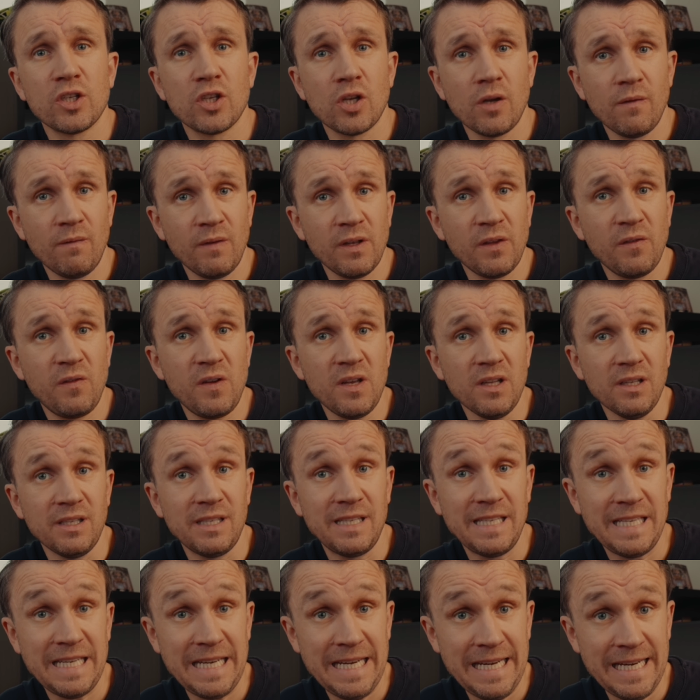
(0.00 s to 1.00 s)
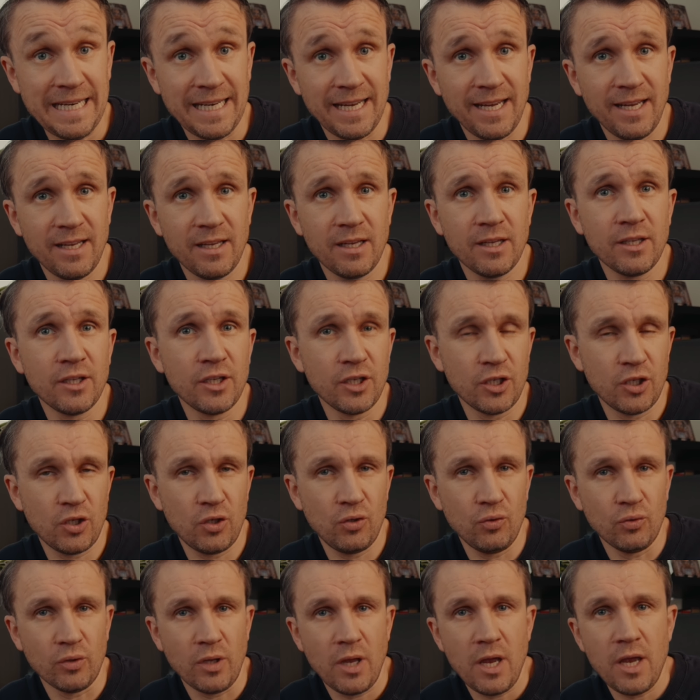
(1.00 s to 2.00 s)
when someone feels seen and
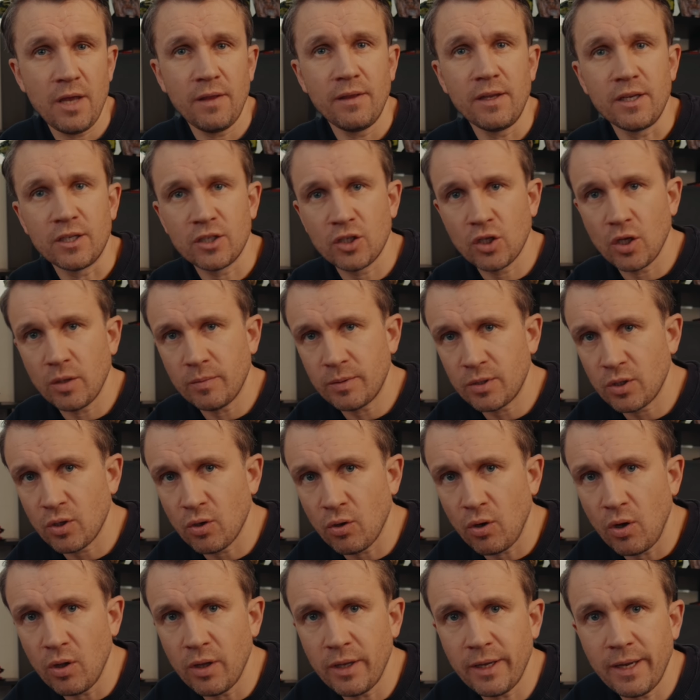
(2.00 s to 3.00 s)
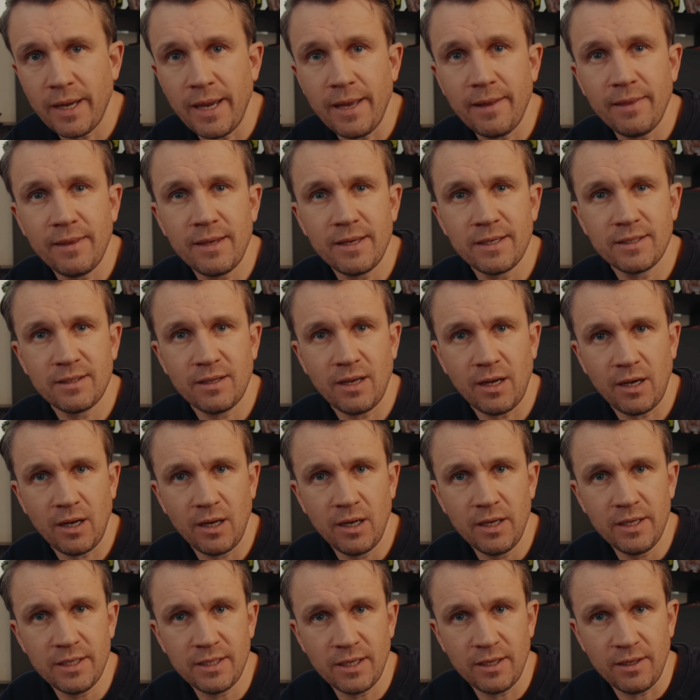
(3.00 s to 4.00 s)
understood, they stop scrolling and they
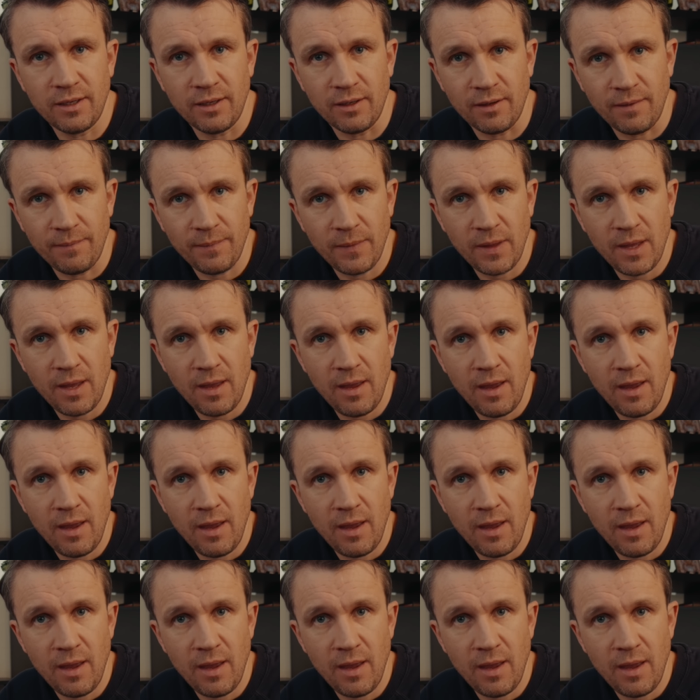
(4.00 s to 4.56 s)
start listening.